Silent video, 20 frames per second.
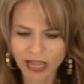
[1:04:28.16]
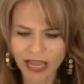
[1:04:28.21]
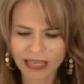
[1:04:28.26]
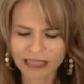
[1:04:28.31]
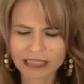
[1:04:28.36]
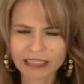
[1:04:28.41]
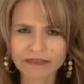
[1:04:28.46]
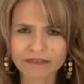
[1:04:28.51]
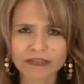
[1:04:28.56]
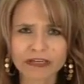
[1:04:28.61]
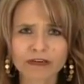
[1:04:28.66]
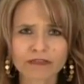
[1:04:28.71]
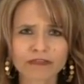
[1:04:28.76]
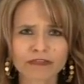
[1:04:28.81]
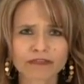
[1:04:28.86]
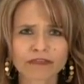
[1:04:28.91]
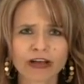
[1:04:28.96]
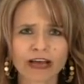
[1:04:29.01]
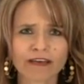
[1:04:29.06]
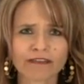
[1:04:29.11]
I lived there
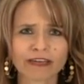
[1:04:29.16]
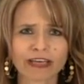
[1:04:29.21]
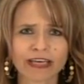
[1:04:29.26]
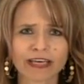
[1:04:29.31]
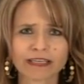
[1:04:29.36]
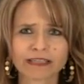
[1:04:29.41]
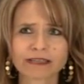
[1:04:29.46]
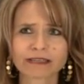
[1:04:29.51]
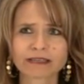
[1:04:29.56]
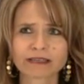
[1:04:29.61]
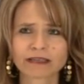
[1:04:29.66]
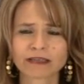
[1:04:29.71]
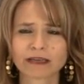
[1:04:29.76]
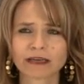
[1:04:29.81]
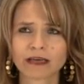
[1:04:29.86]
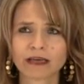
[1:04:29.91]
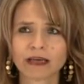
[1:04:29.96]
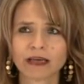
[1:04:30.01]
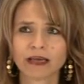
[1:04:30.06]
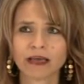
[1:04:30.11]
for five days.
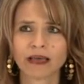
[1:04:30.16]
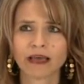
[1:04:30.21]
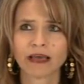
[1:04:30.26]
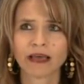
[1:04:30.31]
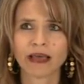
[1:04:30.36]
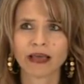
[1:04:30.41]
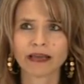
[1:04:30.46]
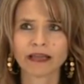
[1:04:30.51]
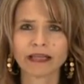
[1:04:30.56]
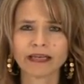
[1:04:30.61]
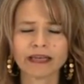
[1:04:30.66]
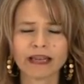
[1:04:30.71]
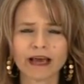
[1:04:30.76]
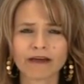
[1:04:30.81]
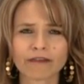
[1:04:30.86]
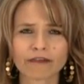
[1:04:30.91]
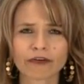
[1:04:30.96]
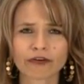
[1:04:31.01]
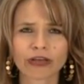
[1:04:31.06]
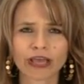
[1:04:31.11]
And he
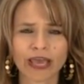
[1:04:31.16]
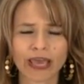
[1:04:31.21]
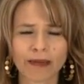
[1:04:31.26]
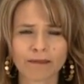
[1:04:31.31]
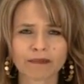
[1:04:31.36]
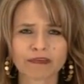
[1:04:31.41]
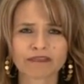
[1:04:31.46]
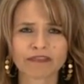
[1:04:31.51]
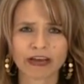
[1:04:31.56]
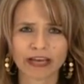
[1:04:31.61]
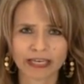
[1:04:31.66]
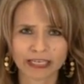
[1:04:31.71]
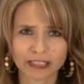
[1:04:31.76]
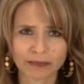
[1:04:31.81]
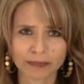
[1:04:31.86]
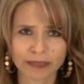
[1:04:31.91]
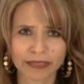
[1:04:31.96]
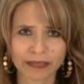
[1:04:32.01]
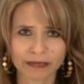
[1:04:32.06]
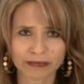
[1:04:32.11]
never came to
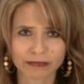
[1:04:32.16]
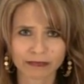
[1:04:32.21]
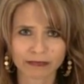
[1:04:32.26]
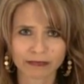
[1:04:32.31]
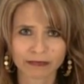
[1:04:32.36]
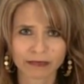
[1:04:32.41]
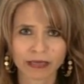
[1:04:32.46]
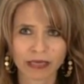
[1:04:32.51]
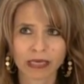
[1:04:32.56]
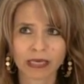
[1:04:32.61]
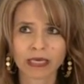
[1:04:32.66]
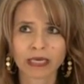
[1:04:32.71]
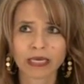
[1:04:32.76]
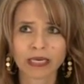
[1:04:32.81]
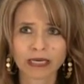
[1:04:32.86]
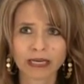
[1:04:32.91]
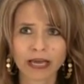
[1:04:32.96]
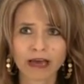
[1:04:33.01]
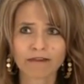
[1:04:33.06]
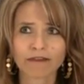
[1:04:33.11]
find me.
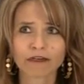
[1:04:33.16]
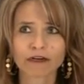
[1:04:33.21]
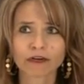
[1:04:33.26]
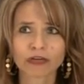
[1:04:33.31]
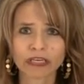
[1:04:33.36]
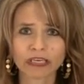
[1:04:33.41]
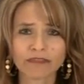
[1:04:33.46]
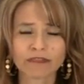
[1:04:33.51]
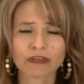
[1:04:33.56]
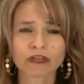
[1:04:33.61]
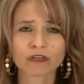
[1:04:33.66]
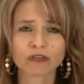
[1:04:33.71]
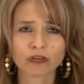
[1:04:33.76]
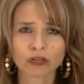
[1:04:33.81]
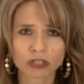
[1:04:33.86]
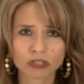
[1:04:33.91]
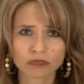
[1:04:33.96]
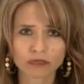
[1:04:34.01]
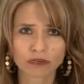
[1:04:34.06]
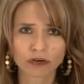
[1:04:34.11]
He never even
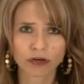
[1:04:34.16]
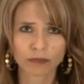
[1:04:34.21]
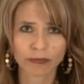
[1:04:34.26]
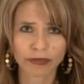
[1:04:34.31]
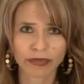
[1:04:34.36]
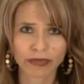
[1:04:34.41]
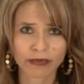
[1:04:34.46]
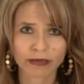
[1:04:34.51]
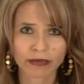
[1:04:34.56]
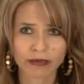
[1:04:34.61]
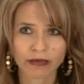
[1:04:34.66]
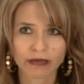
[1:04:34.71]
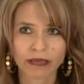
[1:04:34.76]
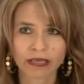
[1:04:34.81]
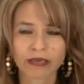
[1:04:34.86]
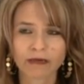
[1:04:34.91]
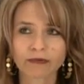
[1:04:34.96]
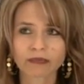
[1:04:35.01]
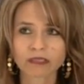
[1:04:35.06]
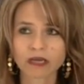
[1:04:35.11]
looked for me.
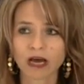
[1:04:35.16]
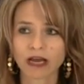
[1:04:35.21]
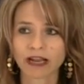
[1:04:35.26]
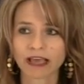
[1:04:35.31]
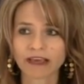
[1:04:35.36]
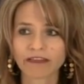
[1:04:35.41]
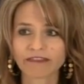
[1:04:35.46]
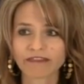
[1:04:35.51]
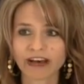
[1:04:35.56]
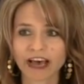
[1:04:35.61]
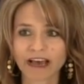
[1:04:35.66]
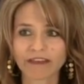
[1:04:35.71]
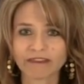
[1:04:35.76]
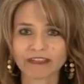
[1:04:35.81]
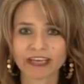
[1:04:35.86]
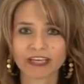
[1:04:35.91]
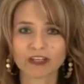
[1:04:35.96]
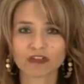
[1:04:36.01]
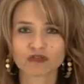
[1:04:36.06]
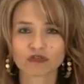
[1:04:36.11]
He was on a five
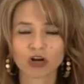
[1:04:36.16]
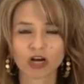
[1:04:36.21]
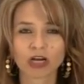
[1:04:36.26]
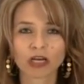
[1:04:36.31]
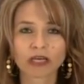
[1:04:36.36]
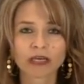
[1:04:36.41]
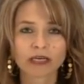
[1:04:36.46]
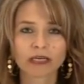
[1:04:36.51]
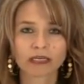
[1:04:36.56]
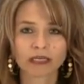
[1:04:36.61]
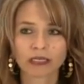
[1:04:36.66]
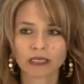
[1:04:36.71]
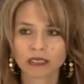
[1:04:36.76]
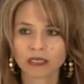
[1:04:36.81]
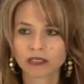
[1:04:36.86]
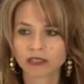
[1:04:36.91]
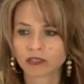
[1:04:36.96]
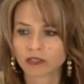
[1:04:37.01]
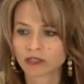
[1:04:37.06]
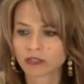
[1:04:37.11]
day drunken
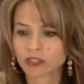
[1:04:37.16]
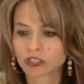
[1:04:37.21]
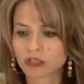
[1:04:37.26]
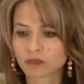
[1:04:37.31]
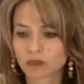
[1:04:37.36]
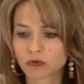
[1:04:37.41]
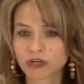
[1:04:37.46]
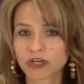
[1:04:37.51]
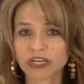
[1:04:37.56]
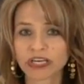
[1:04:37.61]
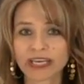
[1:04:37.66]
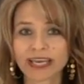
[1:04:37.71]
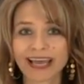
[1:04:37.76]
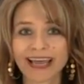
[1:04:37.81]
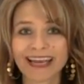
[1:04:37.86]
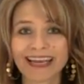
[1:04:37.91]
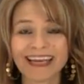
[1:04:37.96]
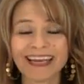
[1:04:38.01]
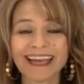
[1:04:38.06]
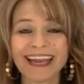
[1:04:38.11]
spree
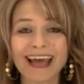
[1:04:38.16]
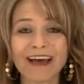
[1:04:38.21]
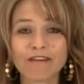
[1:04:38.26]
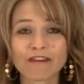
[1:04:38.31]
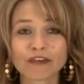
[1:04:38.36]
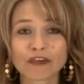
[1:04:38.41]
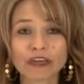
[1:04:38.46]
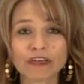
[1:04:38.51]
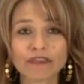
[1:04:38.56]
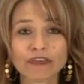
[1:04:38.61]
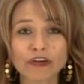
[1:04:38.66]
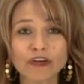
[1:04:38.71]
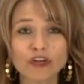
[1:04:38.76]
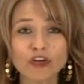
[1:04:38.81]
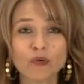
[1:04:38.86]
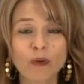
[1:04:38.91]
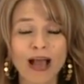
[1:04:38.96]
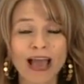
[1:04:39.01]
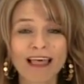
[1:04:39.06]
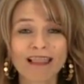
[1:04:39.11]
and never even
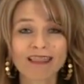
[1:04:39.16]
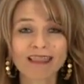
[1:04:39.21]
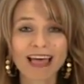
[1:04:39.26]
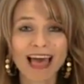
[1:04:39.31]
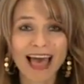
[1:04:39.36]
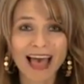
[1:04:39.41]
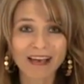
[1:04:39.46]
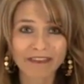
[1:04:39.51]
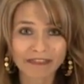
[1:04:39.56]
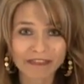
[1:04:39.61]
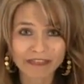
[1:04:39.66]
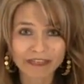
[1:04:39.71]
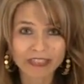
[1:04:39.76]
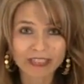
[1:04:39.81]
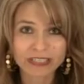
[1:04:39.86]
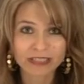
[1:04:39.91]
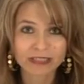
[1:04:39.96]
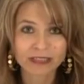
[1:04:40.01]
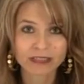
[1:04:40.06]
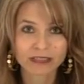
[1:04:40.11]
knew I
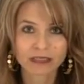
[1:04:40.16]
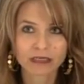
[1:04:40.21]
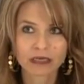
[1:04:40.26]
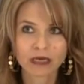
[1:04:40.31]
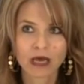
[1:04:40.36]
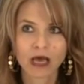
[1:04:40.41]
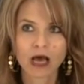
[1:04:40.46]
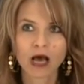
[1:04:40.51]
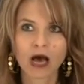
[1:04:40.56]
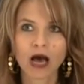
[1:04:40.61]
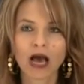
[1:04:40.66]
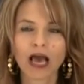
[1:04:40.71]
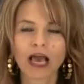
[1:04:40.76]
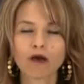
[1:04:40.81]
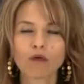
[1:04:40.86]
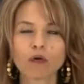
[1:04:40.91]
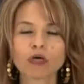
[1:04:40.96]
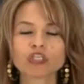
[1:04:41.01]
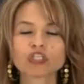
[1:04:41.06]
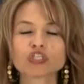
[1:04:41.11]
left.
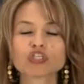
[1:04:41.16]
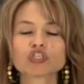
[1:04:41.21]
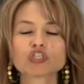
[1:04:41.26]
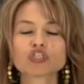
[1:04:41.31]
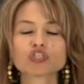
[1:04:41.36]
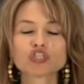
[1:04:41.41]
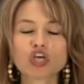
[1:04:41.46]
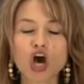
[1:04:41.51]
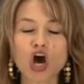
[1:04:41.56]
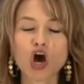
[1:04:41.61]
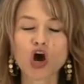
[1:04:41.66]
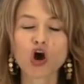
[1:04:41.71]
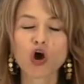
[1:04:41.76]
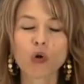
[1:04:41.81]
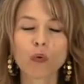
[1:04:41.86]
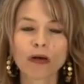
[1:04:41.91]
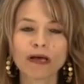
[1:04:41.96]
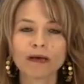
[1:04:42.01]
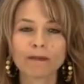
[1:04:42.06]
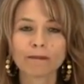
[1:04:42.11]
I was
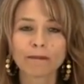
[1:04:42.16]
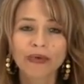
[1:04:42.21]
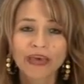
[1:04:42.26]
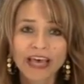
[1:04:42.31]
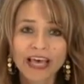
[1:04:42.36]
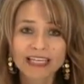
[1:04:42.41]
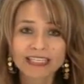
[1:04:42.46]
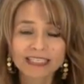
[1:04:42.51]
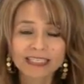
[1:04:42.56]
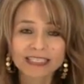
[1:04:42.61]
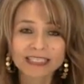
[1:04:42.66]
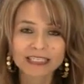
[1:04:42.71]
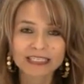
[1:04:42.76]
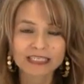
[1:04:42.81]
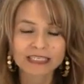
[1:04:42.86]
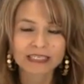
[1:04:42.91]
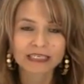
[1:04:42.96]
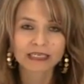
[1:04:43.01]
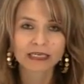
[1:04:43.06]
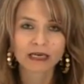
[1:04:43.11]
so pissed.